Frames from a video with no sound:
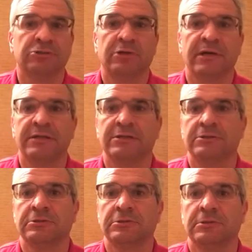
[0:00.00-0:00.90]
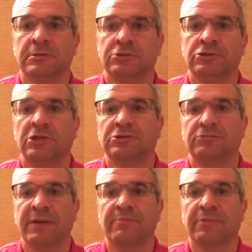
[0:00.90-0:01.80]
try not to
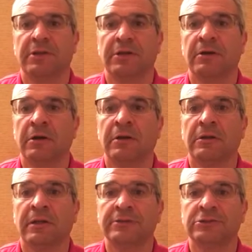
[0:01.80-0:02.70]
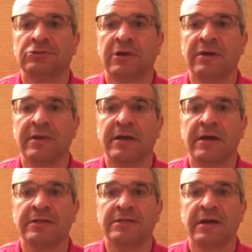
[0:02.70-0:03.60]
judge people at all. I just try to be
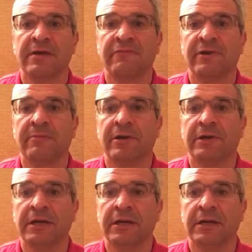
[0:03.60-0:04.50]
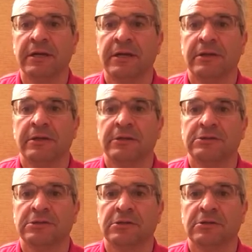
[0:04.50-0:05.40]
nice to everybody.
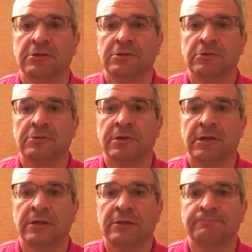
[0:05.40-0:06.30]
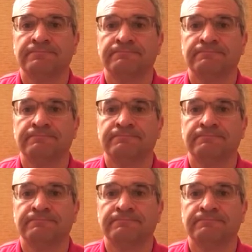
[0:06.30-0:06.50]
So, I